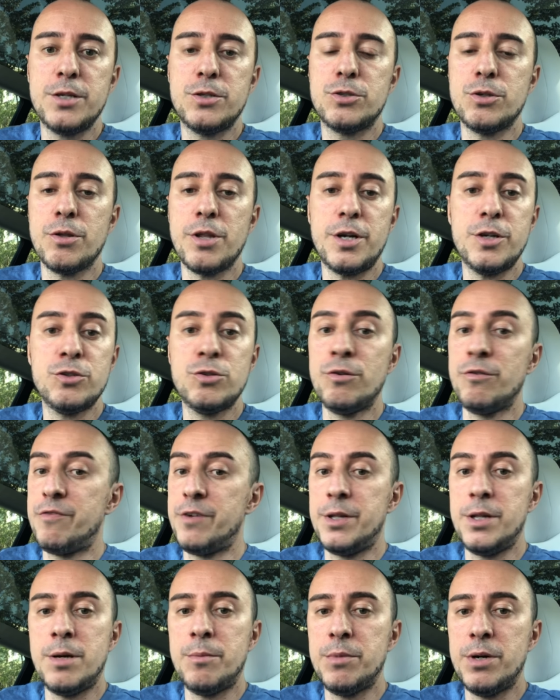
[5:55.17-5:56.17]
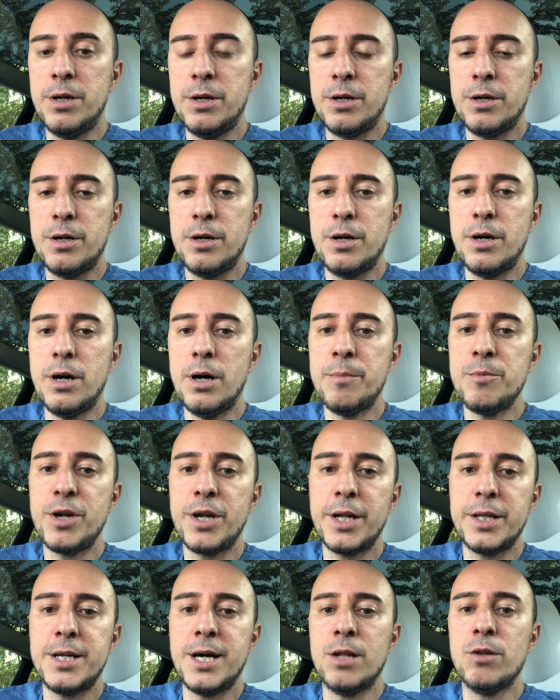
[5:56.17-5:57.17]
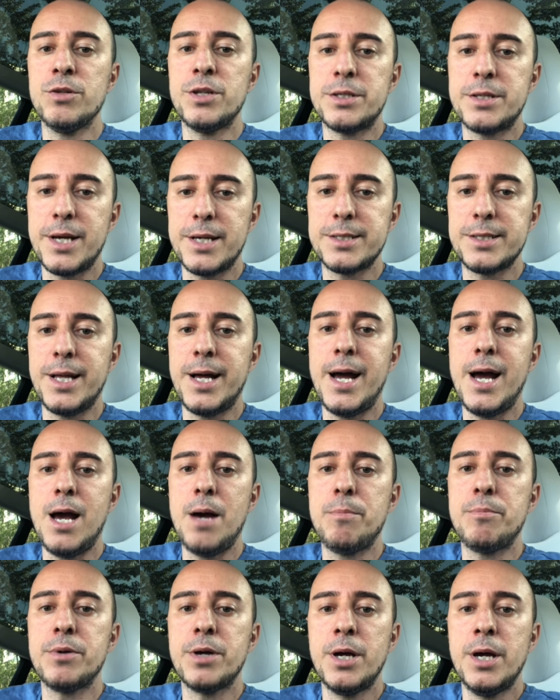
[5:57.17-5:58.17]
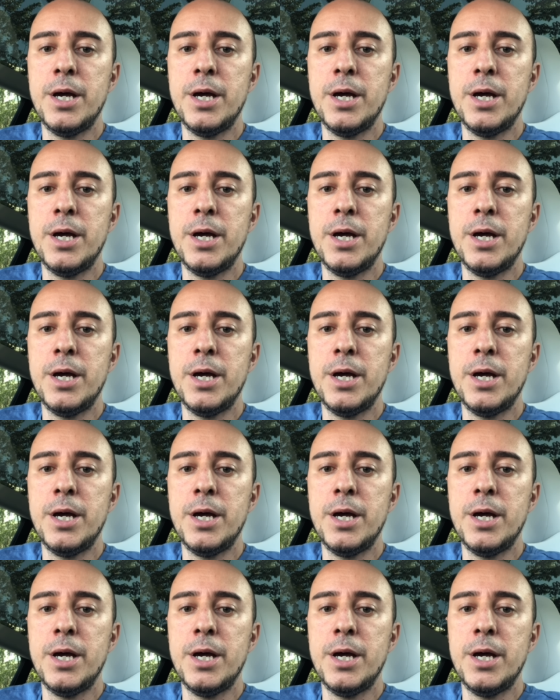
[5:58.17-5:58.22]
So there's no VIN number. You're going to download the Tesla app.